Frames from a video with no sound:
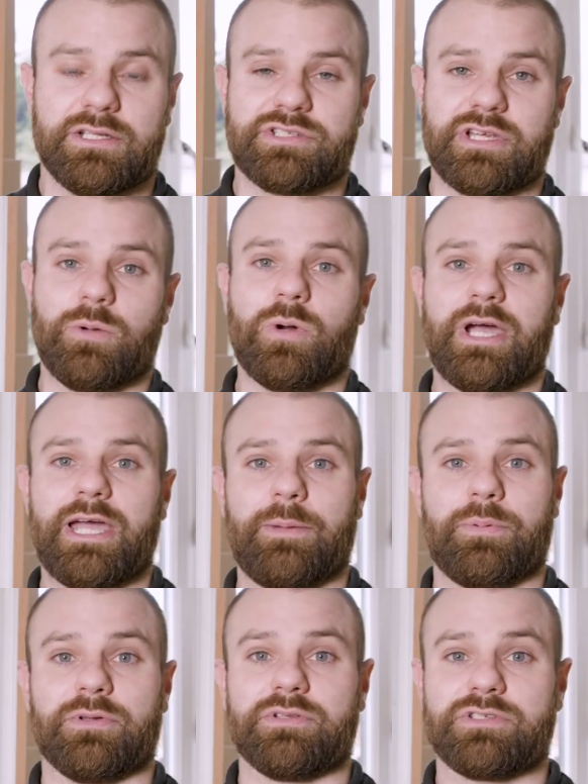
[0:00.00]
and see what
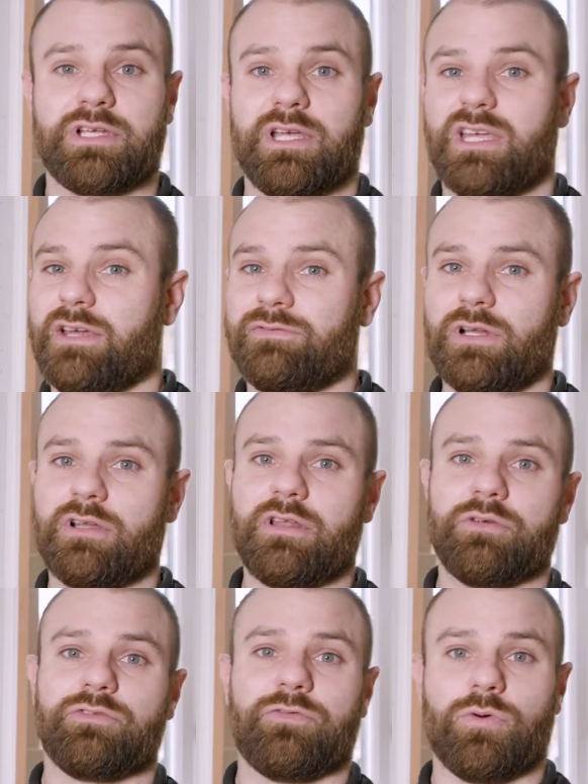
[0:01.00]
happens. If none of
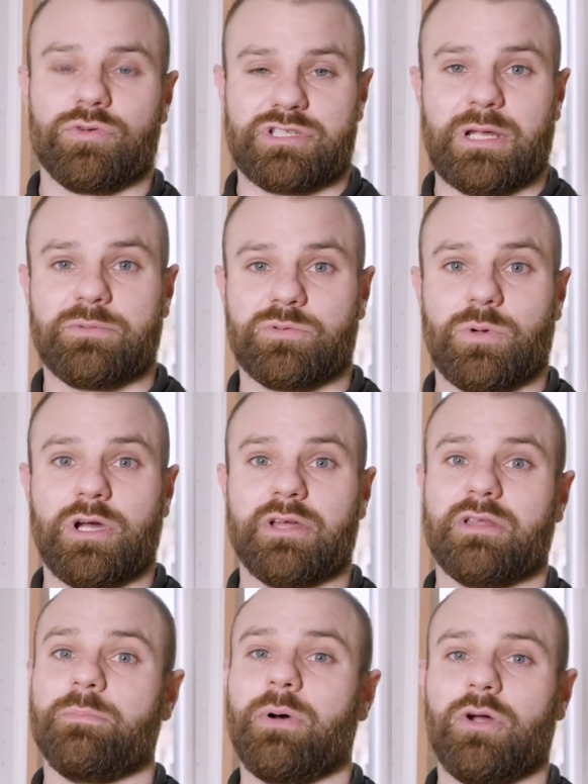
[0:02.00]
those 4 steps
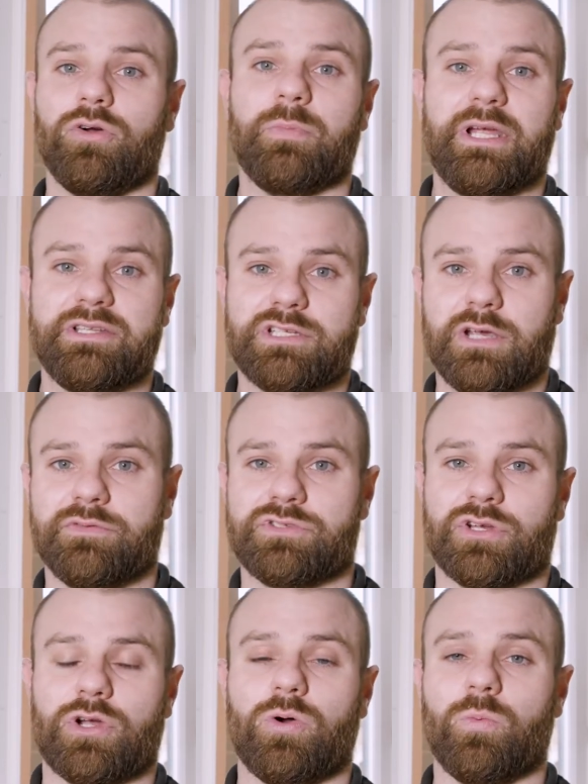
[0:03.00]
work, then by all means give
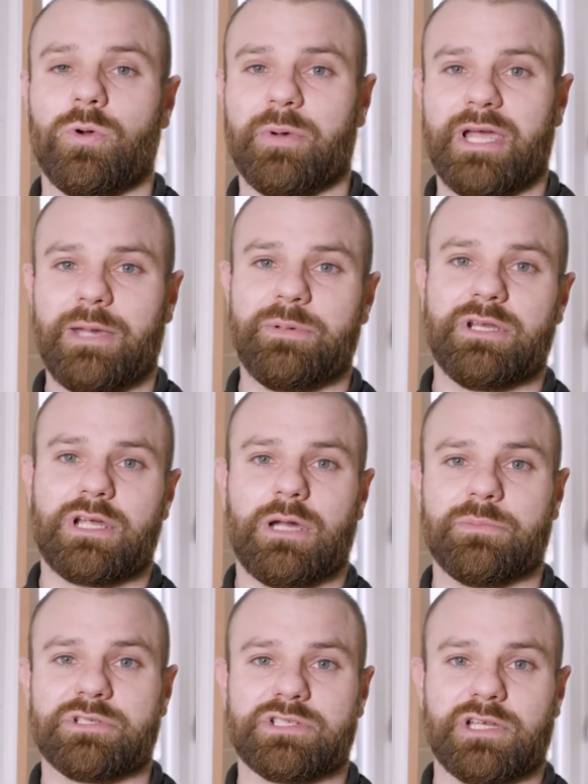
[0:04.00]
us a call and we'll be happy to
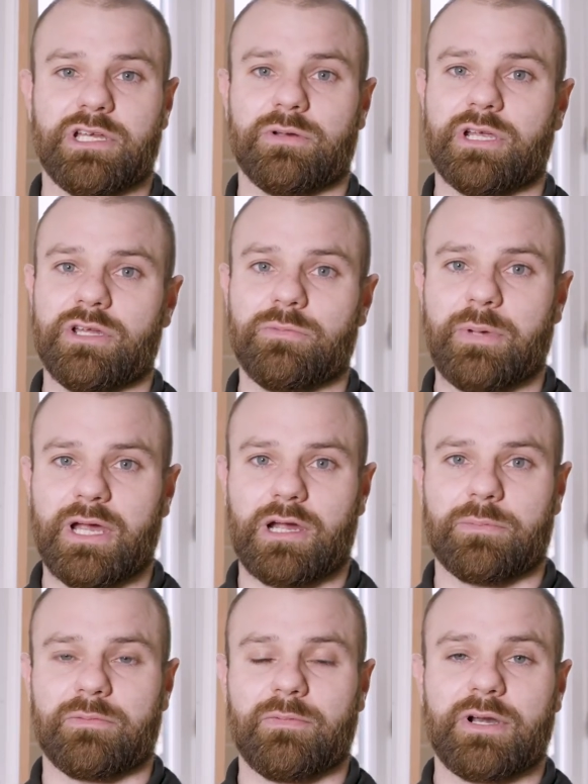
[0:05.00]
come and see you and get you
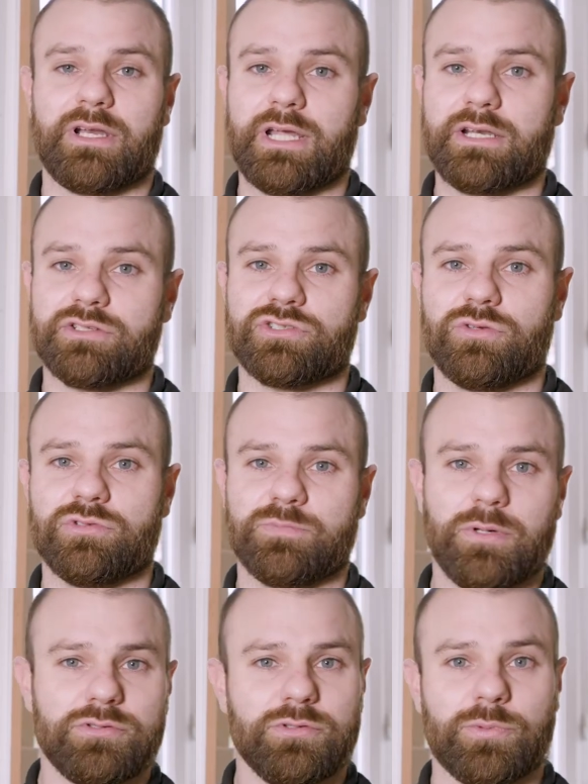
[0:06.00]
back up and running again as soon as
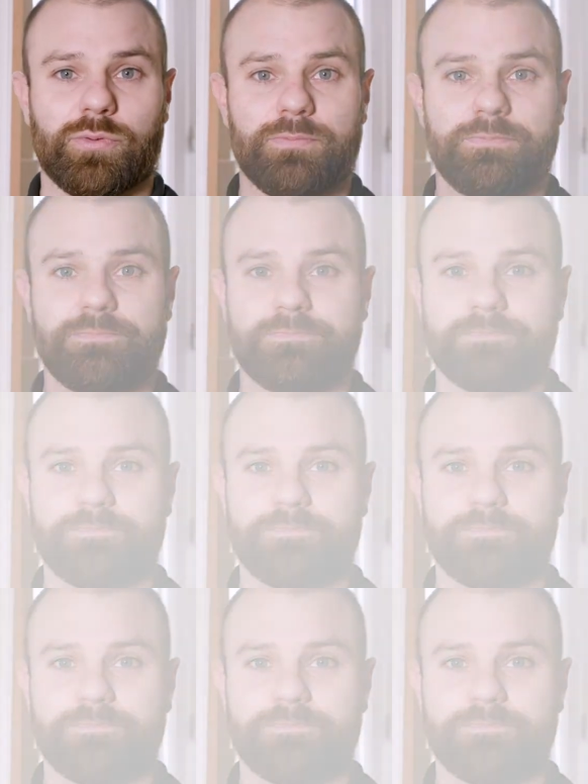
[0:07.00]
possible.